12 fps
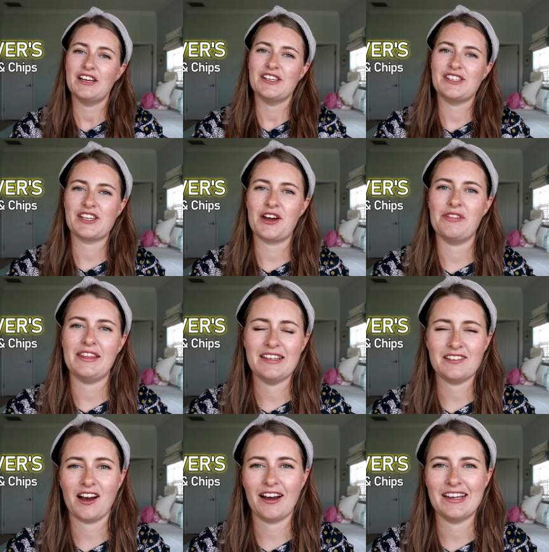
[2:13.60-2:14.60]
So
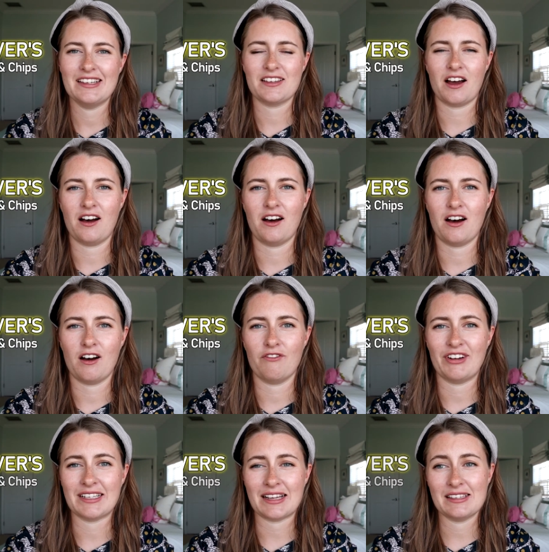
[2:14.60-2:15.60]
these guys are
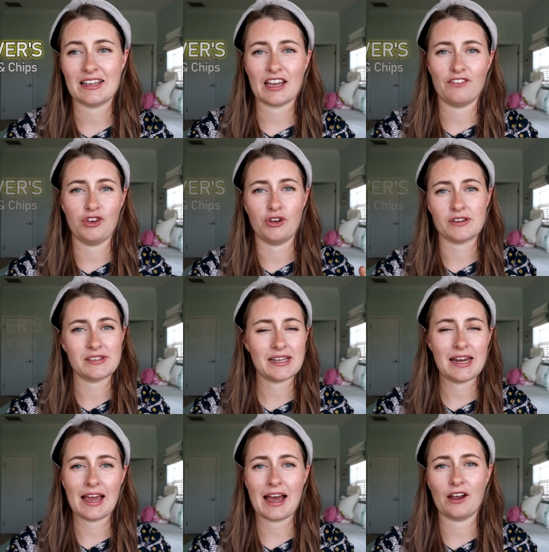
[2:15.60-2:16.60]
fantastic if you are
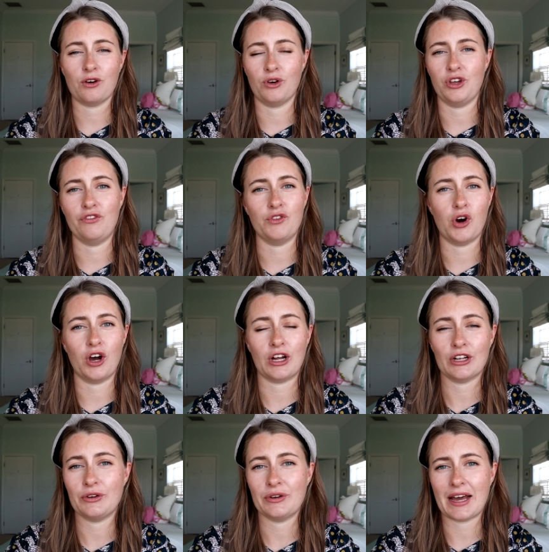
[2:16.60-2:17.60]
celiac or you've got a
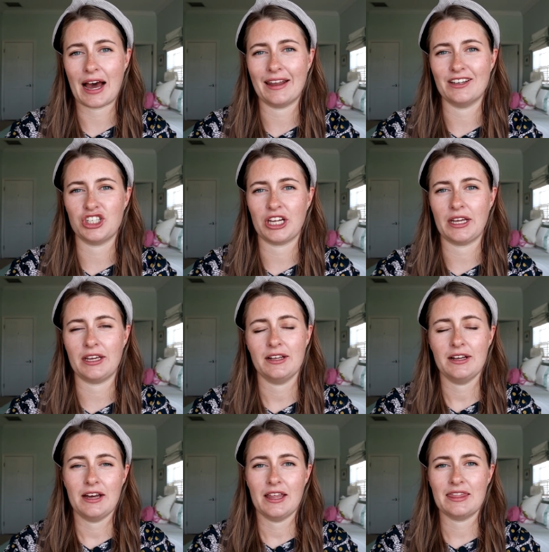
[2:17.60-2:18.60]
gluten allergy.
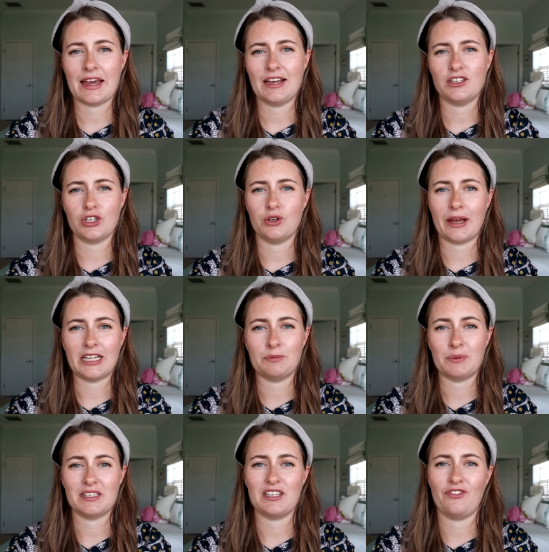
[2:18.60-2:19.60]
They do a
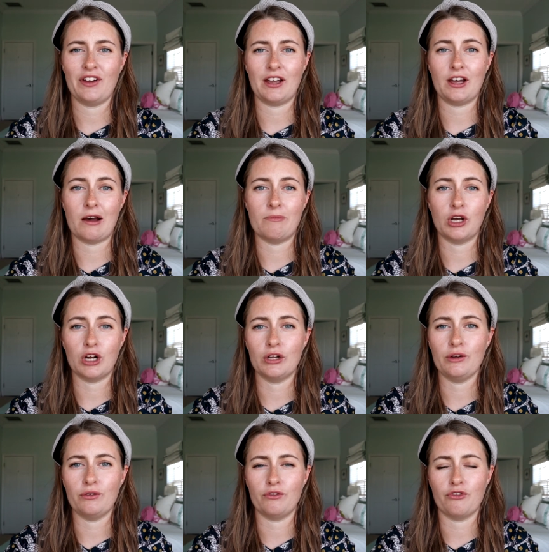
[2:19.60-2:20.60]
specific
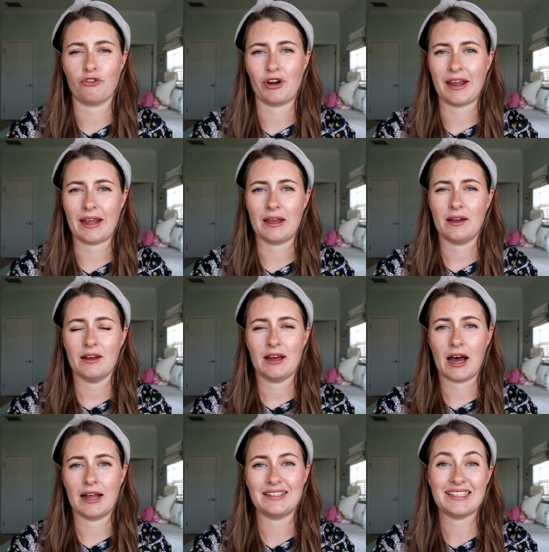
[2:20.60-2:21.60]
gluten-free
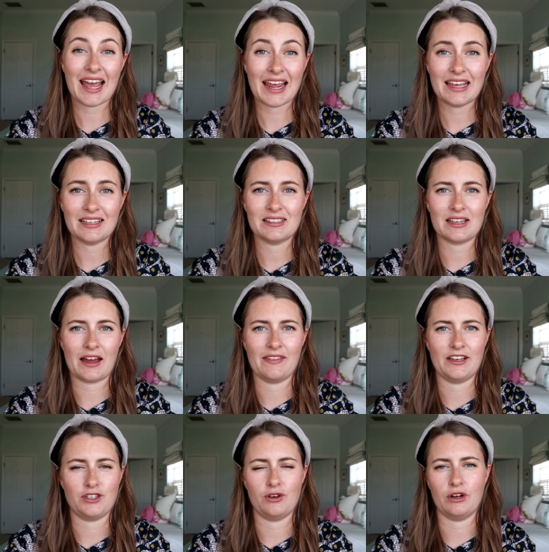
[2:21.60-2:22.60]
days, and
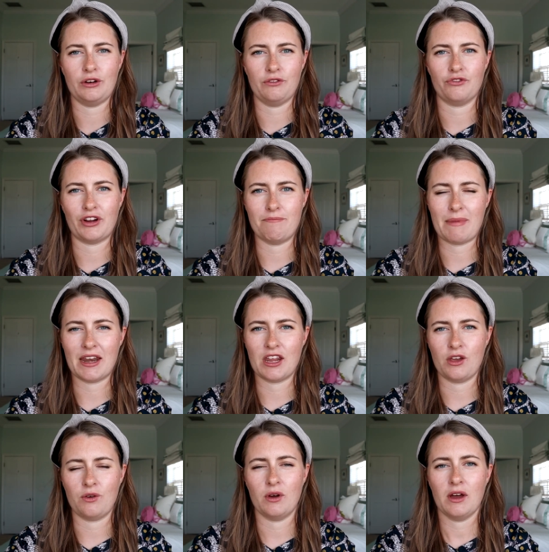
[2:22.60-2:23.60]
they do gluten-free
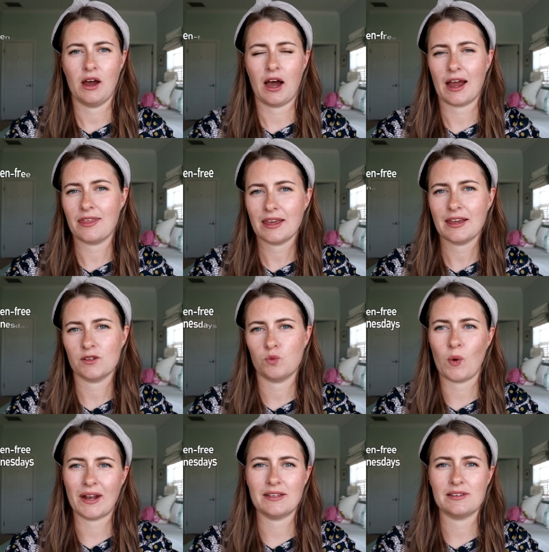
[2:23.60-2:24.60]
menu. I think it's
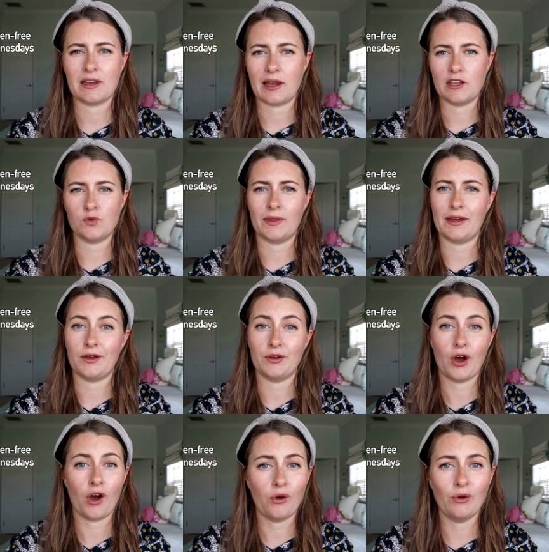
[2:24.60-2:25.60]
Wednesdays where they
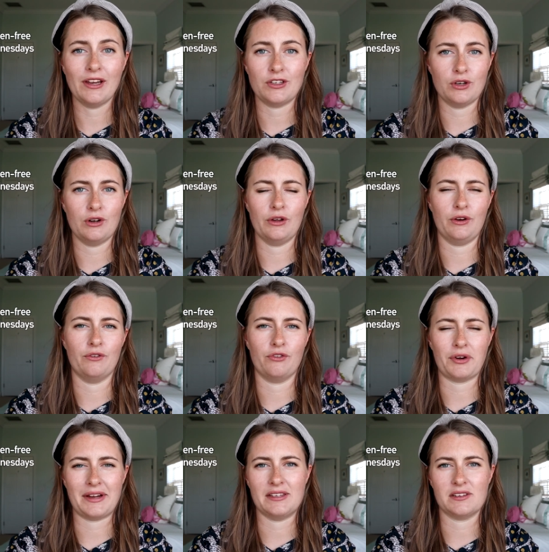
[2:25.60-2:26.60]
only do
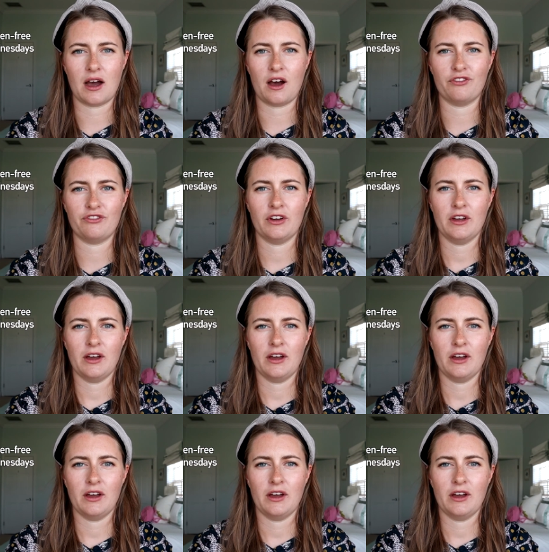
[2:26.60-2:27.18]
gluten-free stuff,